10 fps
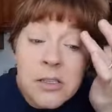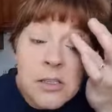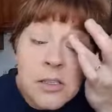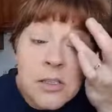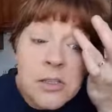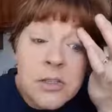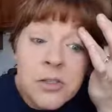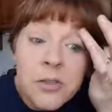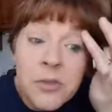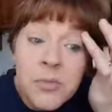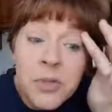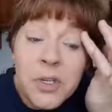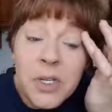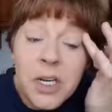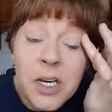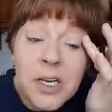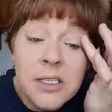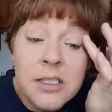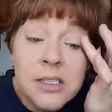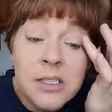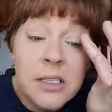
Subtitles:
super nice.